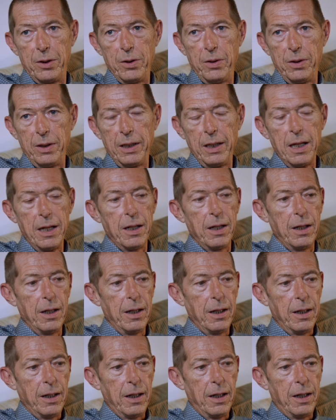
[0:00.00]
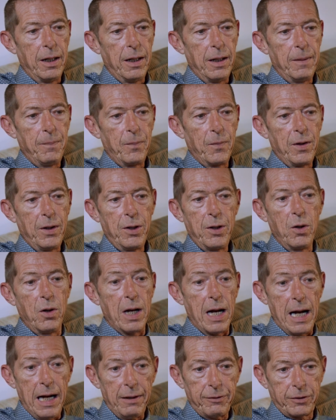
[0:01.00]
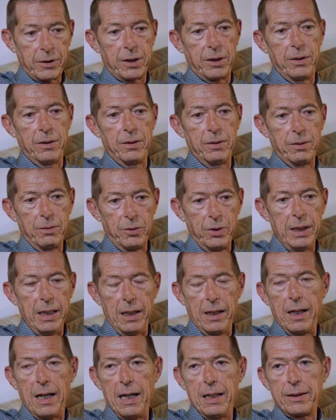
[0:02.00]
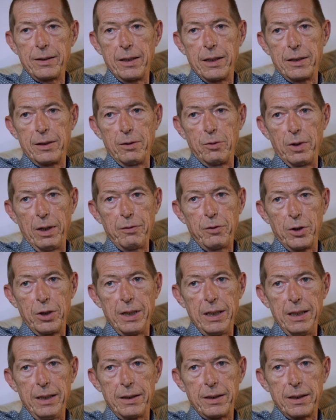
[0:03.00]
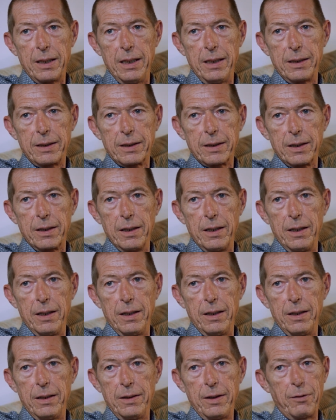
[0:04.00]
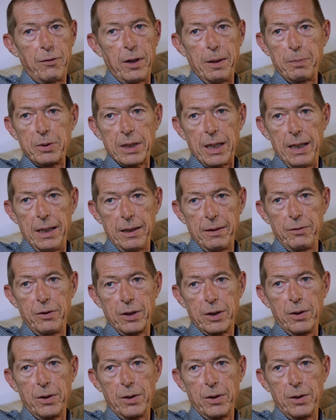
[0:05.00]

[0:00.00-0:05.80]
doing, you have to realize that the refugees is the flip side of the